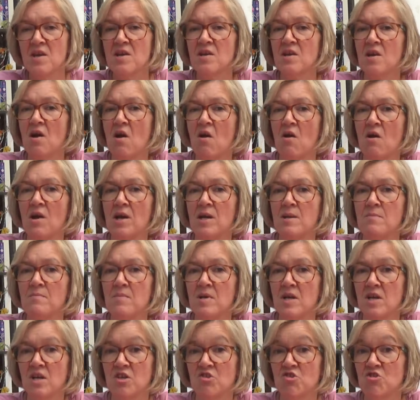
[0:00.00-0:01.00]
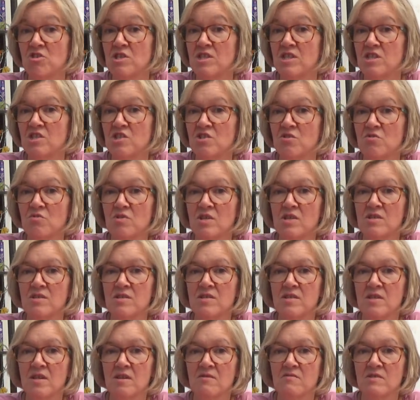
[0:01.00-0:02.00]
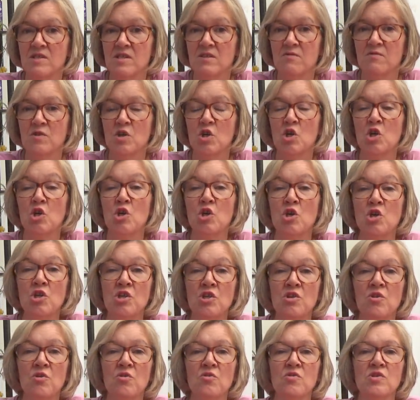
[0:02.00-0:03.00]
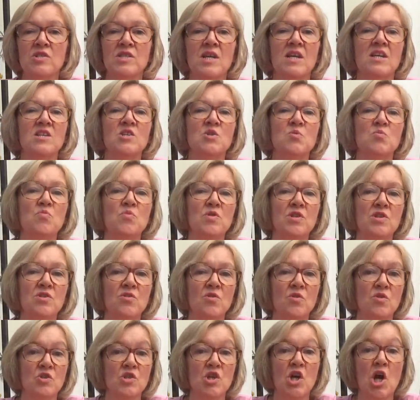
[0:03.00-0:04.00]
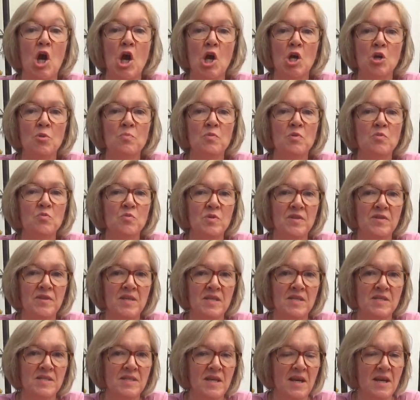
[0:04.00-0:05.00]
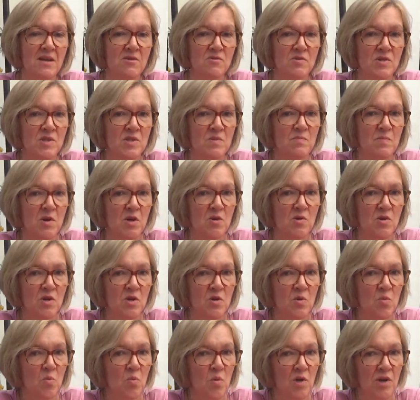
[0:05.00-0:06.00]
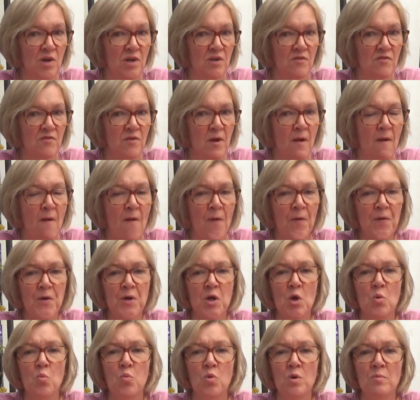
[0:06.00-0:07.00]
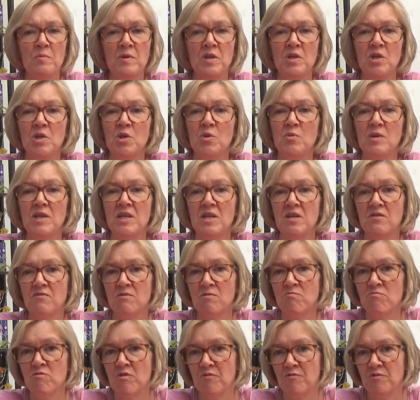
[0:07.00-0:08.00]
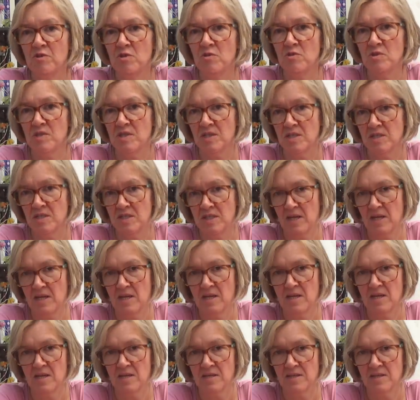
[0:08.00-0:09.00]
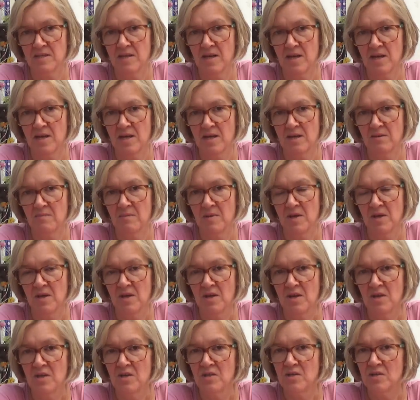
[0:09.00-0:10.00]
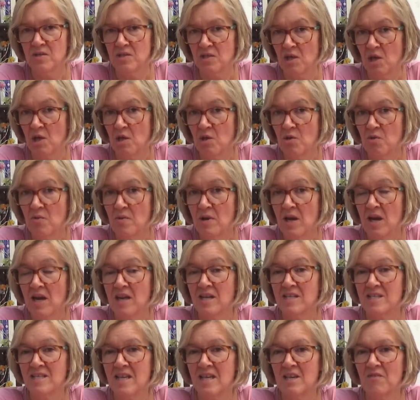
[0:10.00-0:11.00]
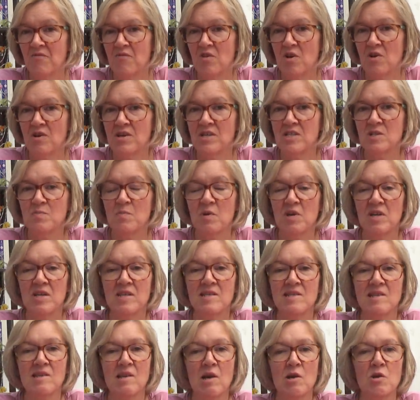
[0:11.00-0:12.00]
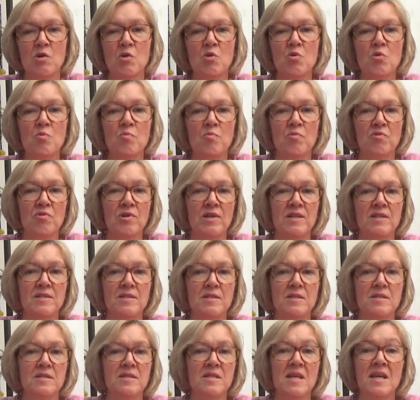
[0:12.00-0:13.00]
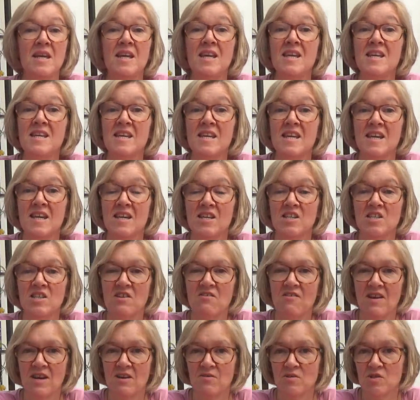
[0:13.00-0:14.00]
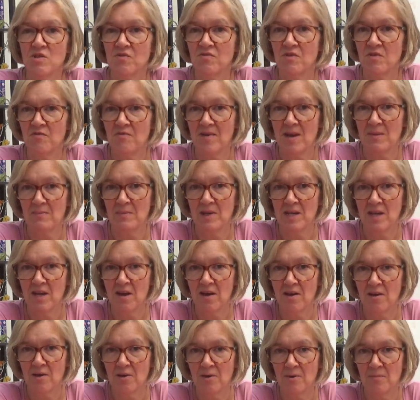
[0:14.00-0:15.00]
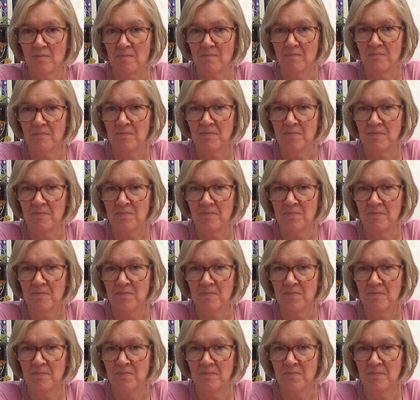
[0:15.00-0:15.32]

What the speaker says: Kyme, a traditional conservative, could not and would not cope with his outspoken wife, a woman who even refused to take his name. So, as advised by his local priests, he kicked her out of the family home.